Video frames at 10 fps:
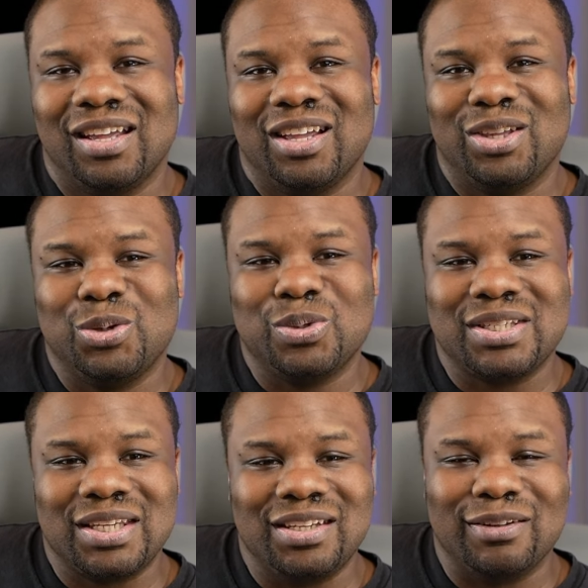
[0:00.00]
you
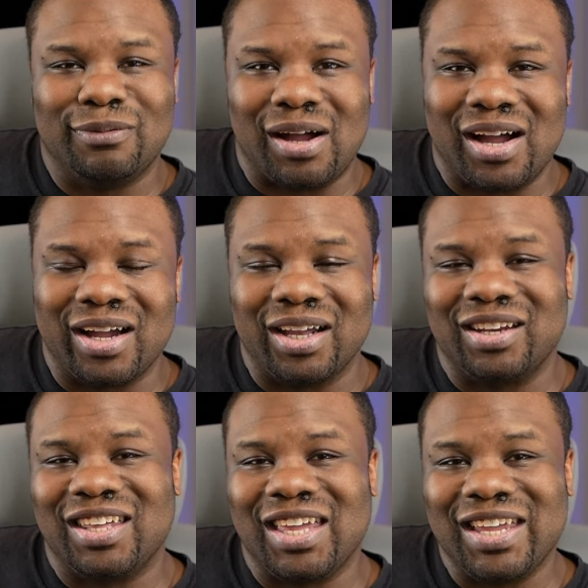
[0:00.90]
see Divine
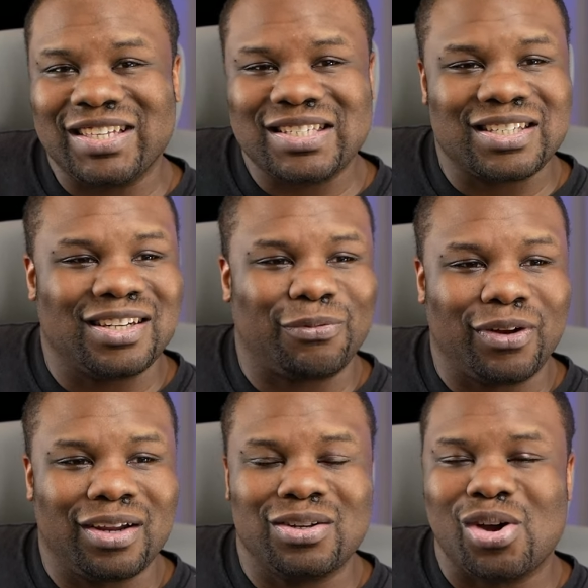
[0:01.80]
eats the
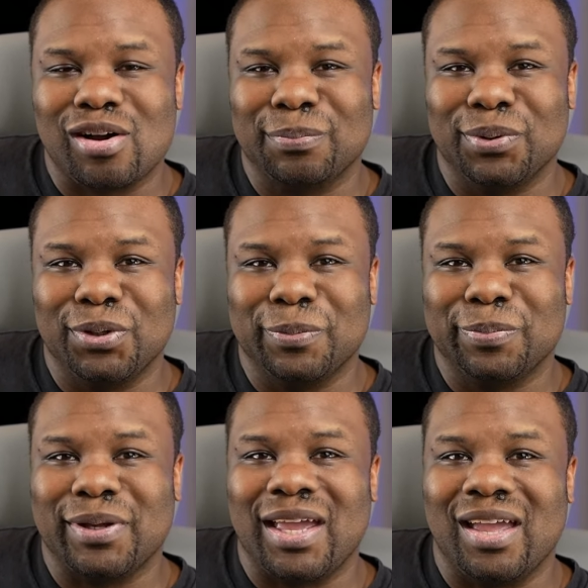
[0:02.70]
freaking dog poop,
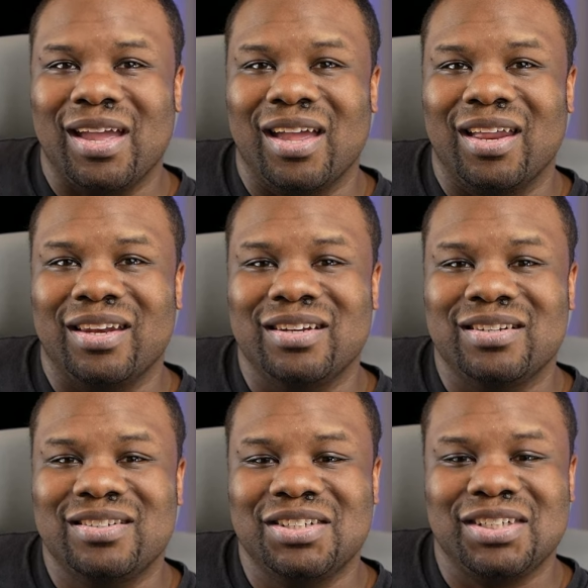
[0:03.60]
and
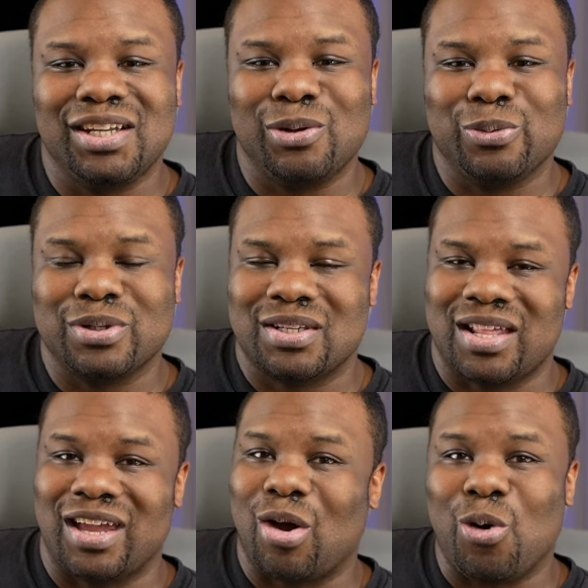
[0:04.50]
she was
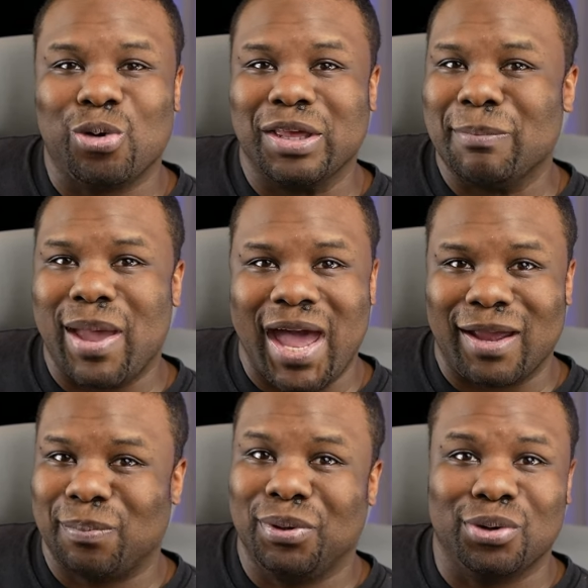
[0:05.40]
like holding back
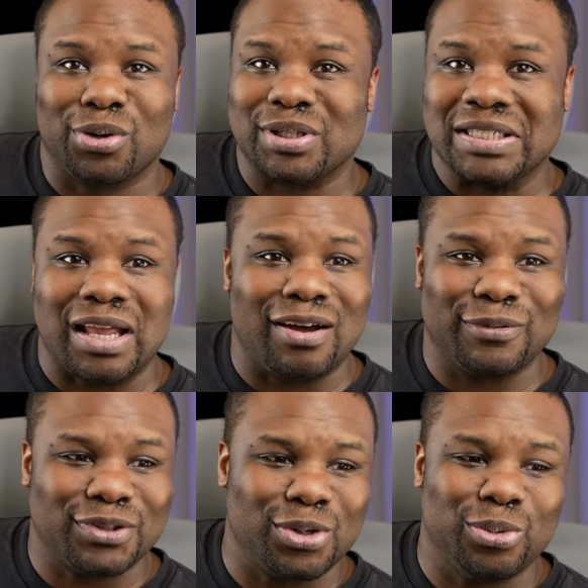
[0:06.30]
puke herself.
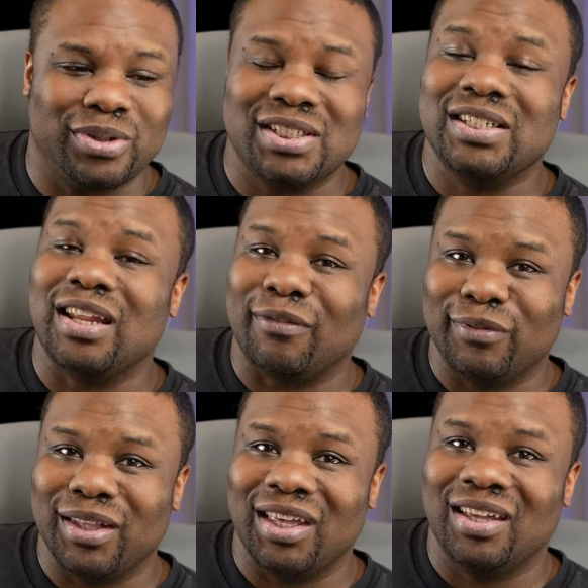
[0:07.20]
She
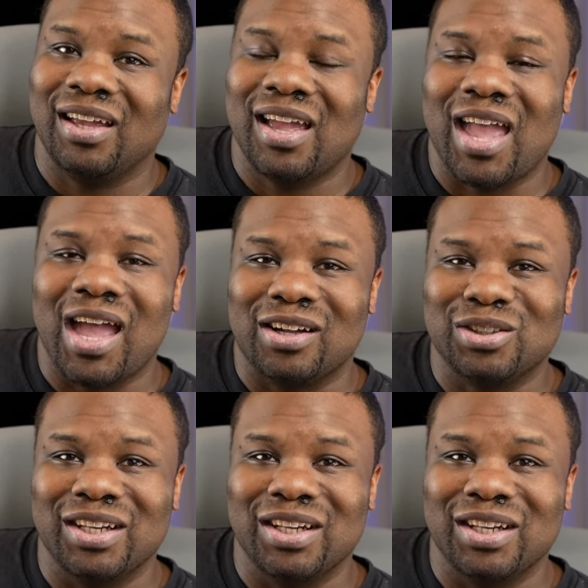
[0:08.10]
definitely held it